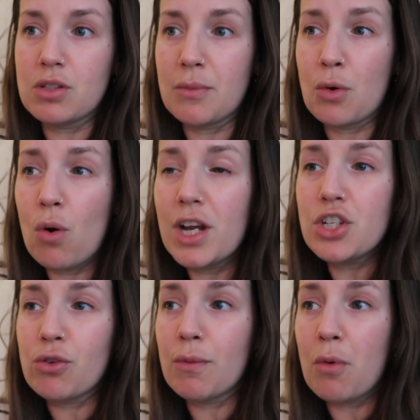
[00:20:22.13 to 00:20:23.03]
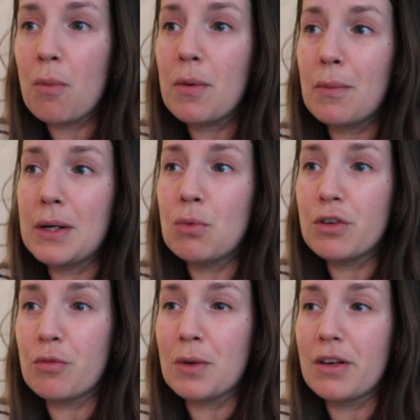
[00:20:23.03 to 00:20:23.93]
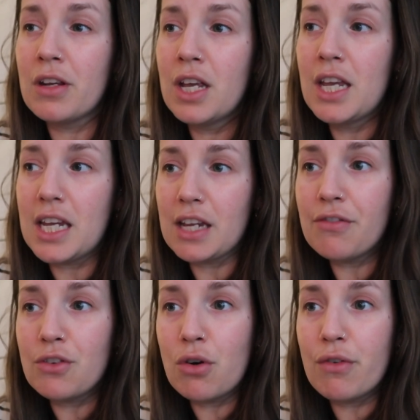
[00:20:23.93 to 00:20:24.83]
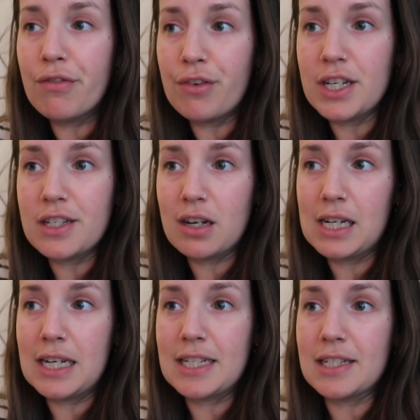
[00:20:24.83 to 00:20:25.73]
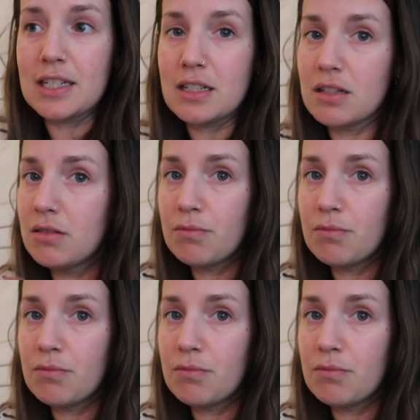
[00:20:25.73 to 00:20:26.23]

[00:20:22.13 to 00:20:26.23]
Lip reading: because I'm quite sure I probably would have been, if not fully dilated,